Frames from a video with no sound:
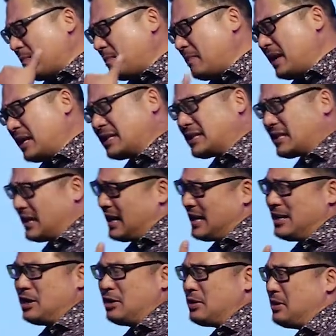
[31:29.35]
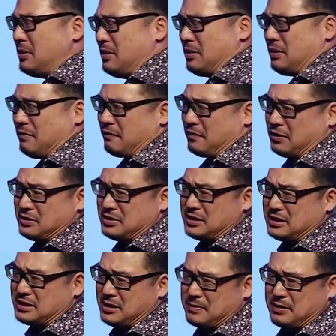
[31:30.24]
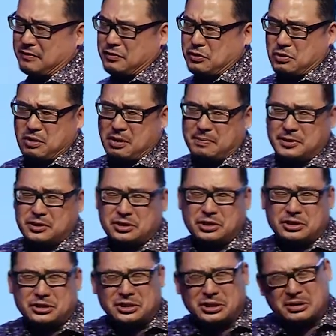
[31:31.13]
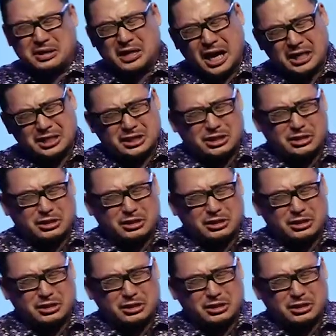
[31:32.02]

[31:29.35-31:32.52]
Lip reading: the midst, and I know you know the verses. I mean, if you grew up in church, you know God's